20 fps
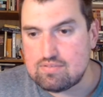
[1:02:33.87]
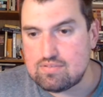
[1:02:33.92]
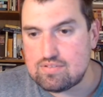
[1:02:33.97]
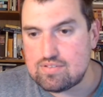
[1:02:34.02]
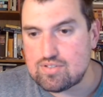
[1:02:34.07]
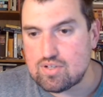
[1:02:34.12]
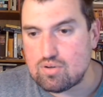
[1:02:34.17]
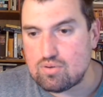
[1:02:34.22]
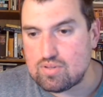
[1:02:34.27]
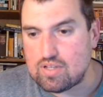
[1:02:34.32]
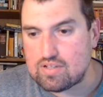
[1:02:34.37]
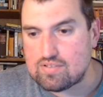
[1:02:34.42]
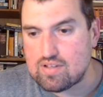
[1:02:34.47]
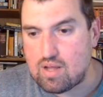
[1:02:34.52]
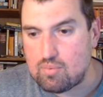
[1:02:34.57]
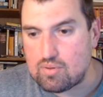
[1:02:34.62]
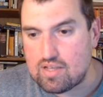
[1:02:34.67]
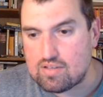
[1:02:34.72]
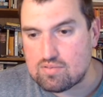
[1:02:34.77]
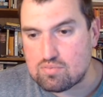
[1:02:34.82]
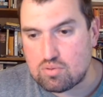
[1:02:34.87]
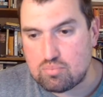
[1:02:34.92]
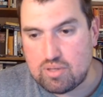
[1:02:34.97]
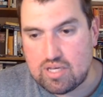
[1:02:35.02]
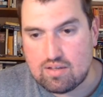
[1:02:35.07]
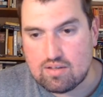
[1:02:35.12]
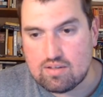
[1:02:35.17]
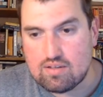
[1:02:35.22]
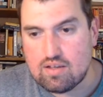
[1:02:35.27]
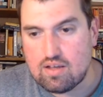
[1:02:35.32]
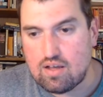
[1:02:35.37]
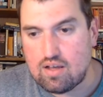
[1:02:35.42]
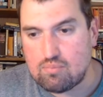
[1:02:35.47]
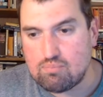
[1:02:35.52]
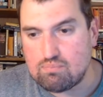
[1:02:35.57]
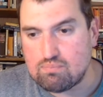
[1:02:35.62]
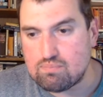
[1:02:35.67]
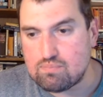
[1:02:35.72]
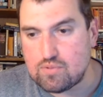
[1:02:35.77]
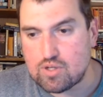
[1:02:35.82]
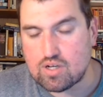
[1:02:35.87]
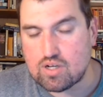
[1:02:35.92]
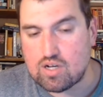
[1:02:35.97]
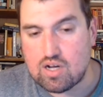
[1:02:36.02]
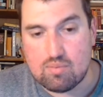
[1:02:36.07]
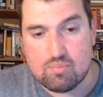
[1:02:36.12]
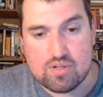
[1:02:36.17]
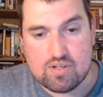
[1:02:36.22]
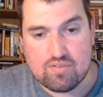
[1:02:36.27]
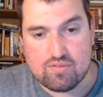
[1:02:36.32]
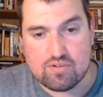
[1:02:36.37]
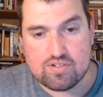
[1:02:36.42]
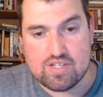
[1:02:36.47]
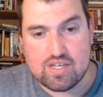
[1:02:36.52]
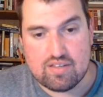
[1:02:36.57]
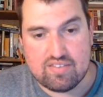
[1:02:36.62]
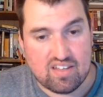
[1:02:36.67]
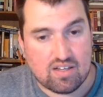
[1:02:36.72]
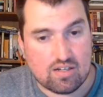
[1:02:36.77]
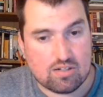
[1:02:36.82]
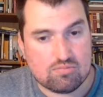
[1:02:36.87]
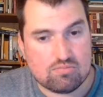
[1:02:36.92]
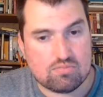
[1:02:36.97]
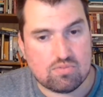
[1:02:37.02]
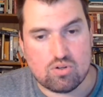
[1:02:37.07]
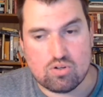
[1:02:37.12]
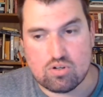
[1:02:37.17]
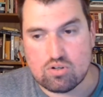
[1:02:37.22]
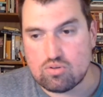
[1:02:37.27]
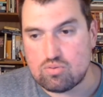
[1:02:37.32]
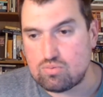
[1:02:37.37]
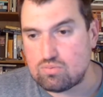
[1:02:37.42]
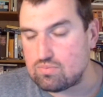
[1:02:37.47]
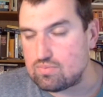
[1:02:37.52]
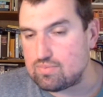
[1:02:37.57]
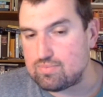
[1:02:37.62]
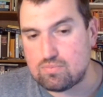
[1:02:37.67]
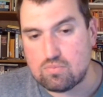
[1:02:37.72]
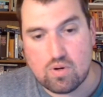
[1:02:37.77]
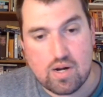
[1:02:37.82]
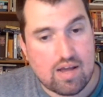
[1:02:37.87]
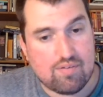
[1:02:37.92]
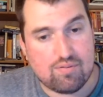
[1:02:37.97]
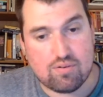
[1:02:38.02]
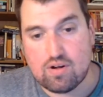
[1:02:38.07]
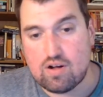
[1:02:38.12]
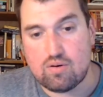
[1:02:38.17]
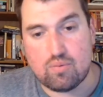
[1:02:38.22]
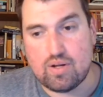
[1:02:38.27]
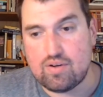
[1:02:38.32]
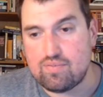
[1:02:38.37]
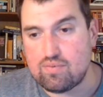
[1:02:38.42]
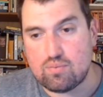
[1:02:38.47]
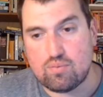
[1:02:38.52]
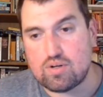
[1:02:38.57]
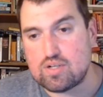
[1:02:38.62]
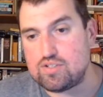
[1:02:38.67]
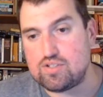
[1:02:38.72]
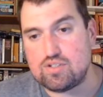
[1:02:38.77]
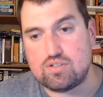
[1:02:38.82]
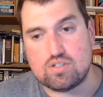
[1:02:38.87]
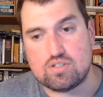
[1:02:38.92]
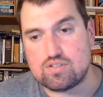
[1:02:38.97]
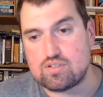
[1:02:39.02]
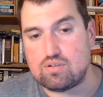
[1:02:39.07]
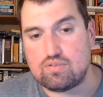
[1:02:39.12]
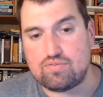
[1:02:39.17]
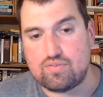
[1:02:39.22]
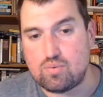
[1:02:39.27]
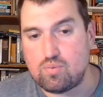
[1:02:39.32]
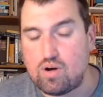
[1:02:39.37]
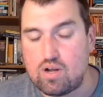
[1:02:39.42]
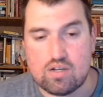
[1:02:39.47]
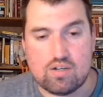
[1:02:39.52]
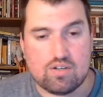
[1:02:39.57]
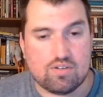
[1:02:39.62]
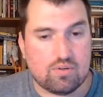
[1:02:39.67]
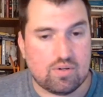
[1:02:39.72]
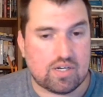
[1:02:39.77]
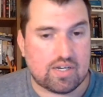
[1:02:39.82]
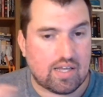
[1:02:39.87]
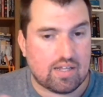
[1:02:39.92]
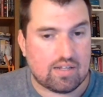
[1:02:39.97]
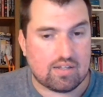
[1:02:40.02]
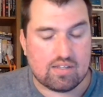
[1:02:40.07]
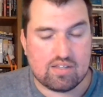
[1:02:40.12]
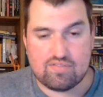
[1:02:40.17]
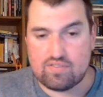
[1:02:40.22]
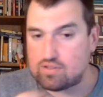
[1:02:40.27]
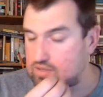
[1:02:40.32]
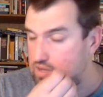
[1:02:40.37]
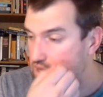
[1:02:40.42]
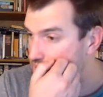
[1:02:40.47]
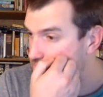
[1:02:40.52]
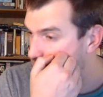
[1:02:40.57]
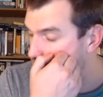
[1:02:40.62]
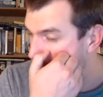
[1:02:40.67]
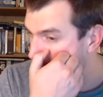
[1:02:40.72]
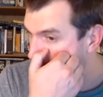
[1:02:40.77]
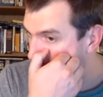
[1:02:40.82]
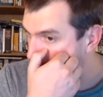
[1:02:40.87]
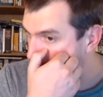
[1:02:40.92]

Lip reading: So that's not what this would be. You could come and never say a thing or whatever, how we ever want to do it. So if you want to do it, again, leave a comment.